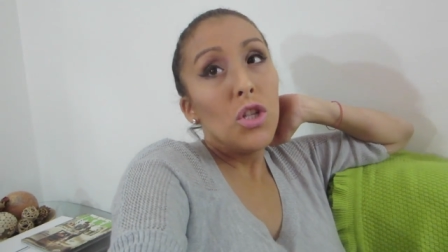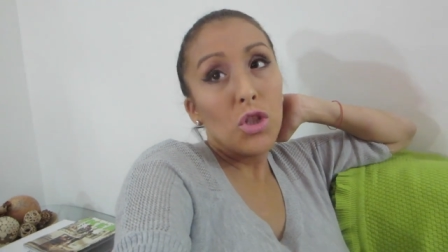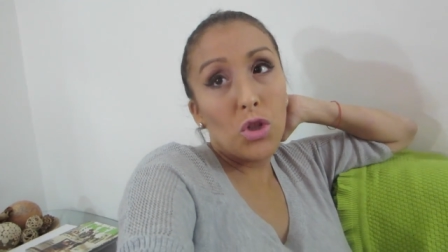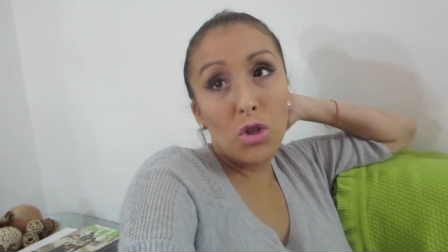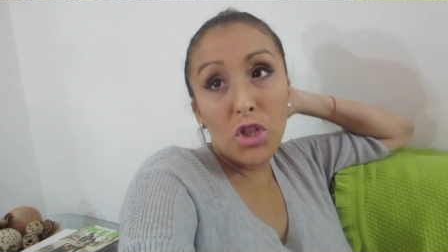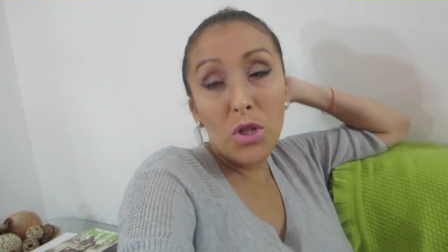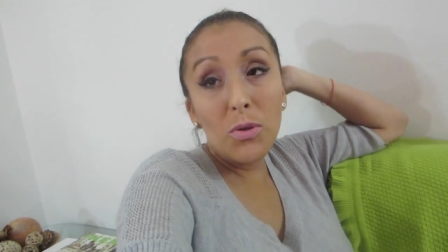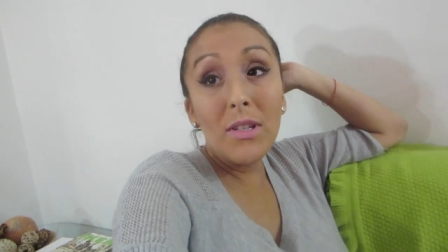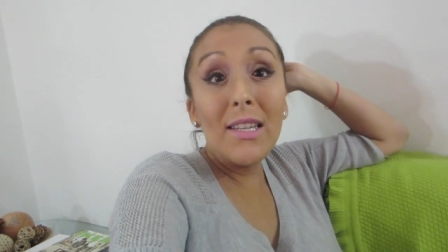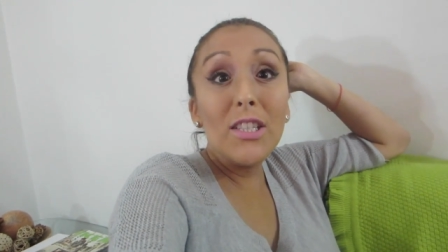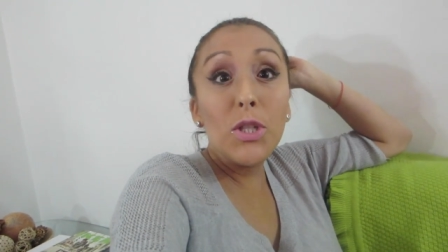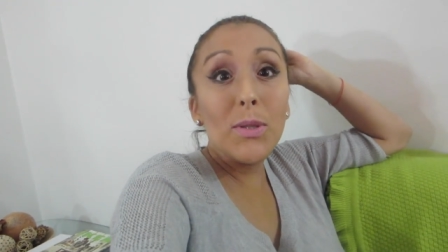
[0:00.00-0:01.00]
So she
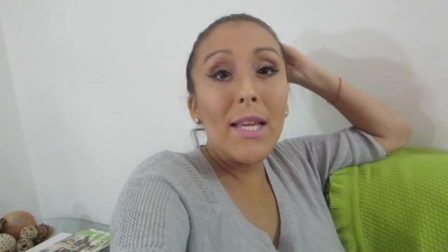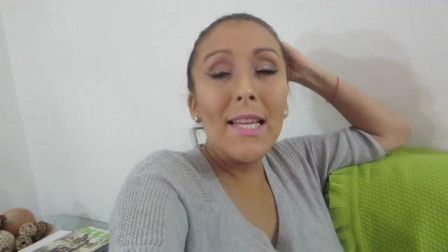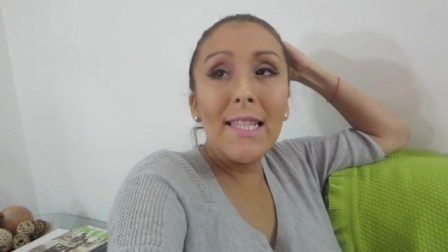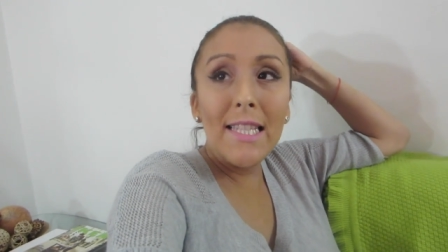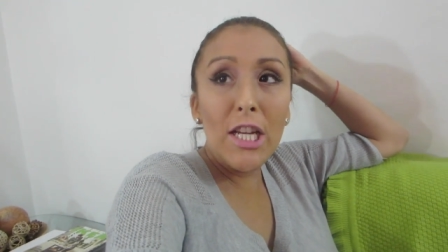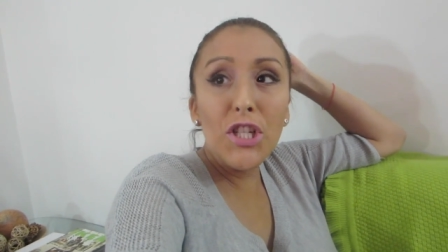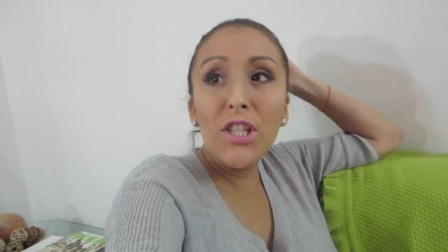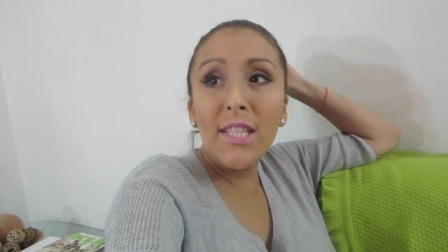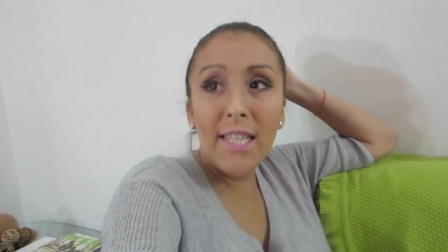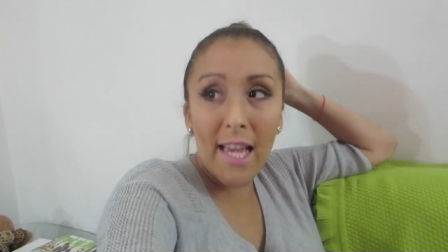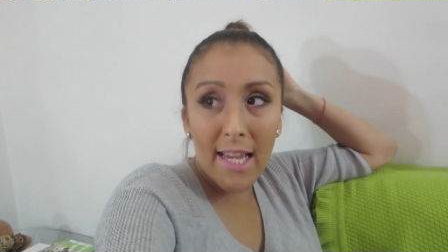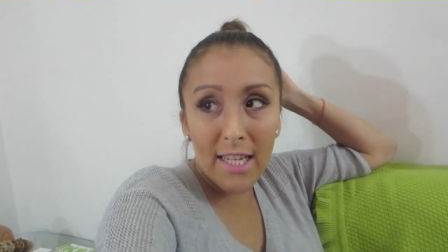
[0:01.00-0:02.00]
was like, her teacher
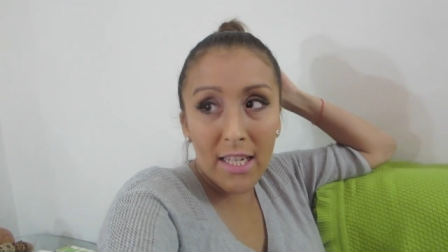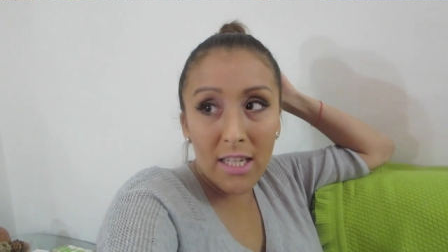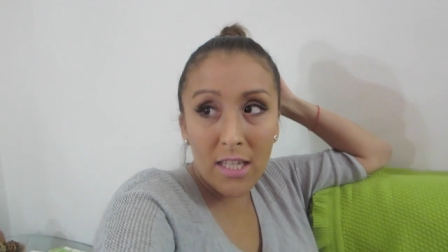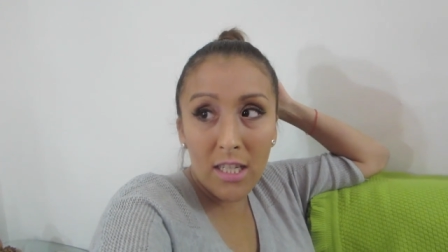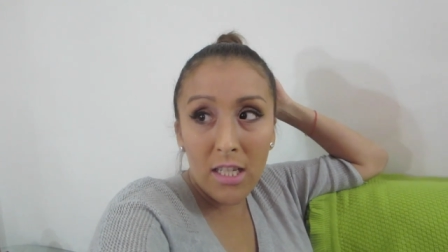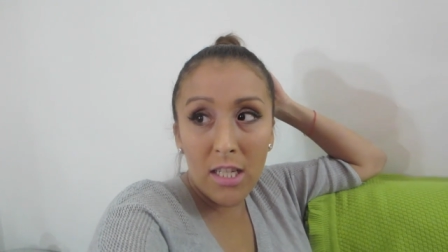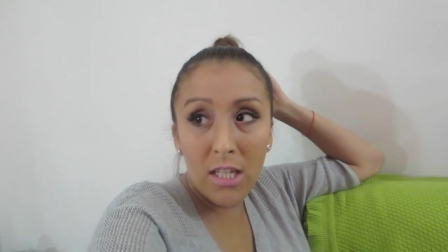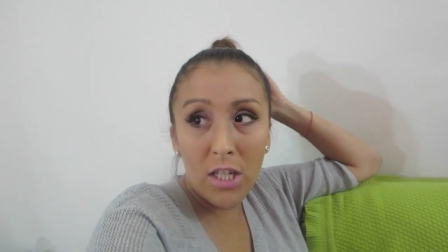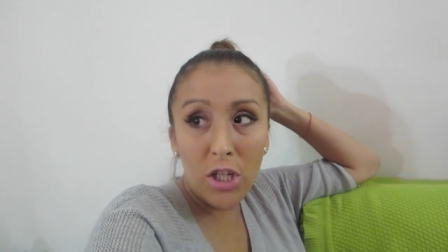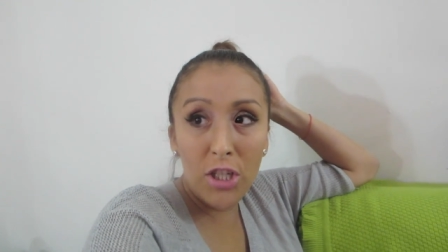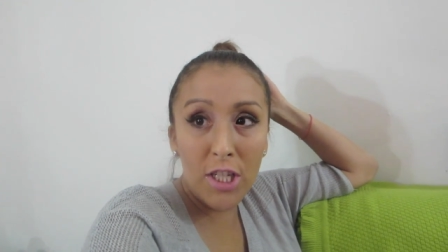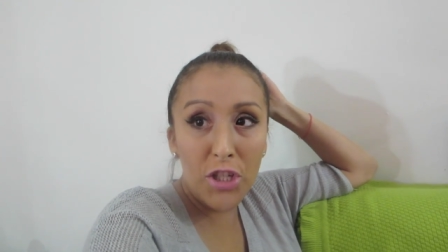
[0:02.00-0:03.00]
said
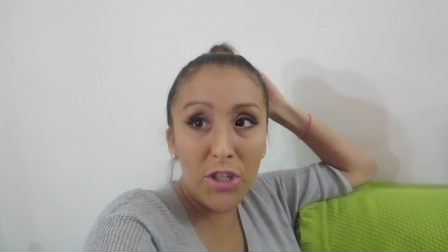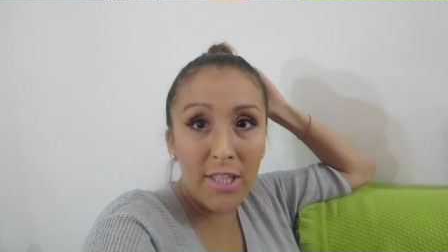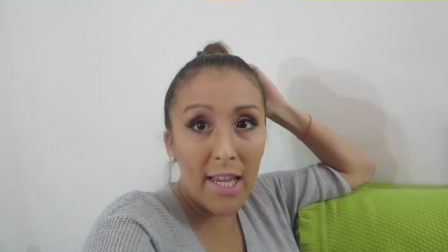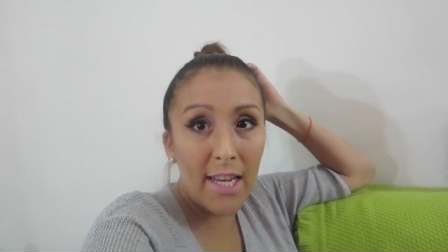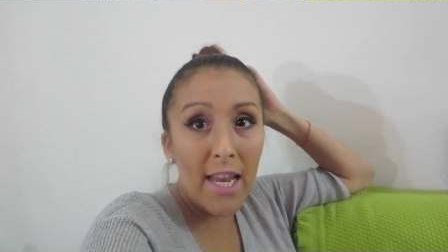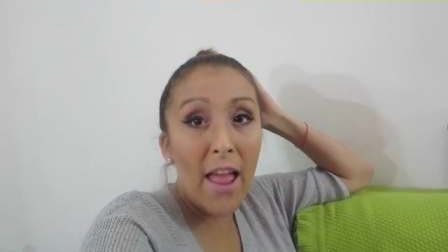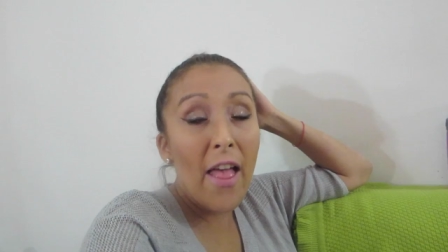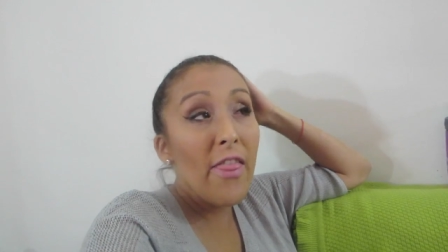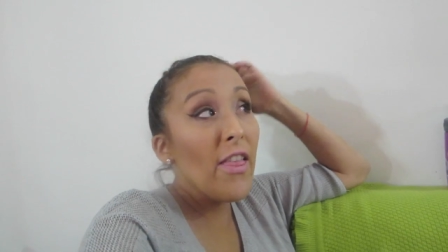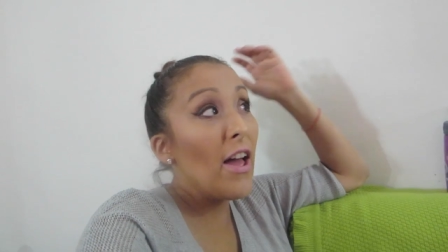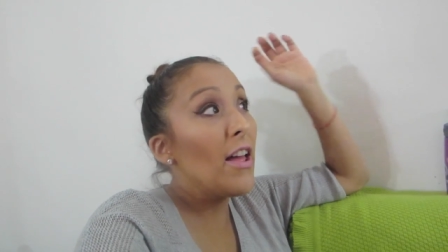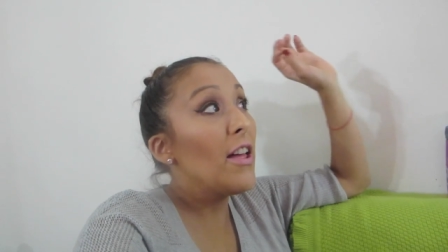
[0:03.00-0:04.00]

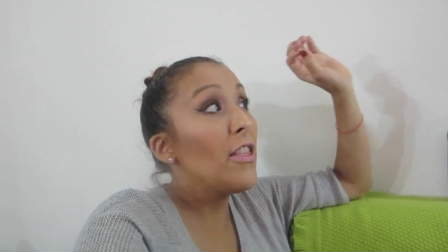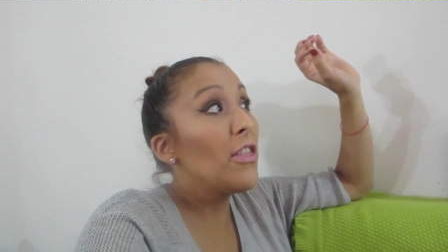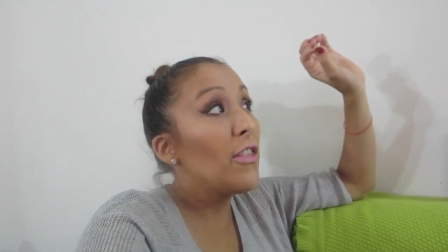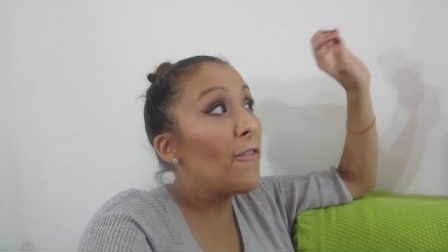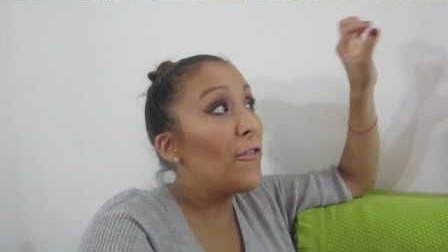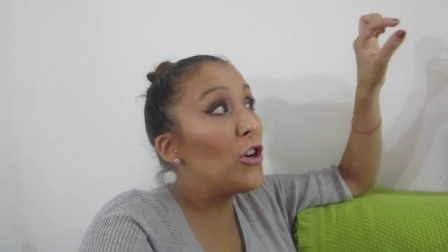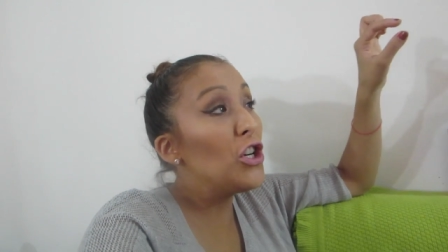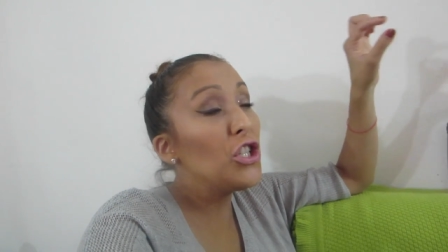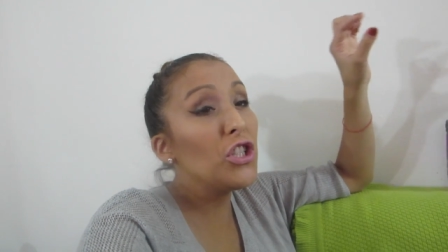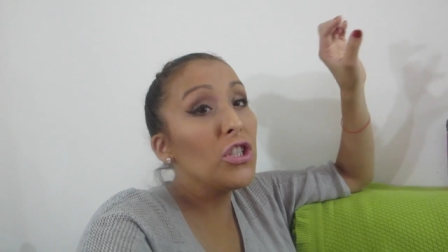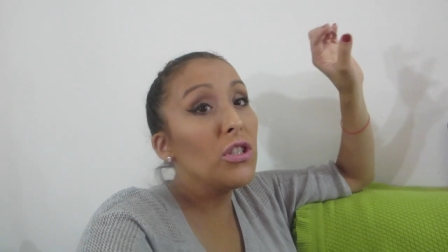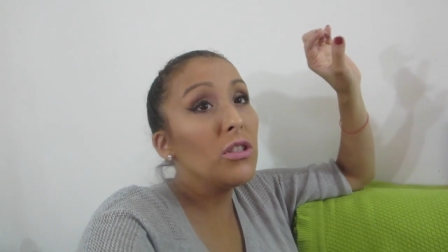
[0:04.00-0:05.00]
that the first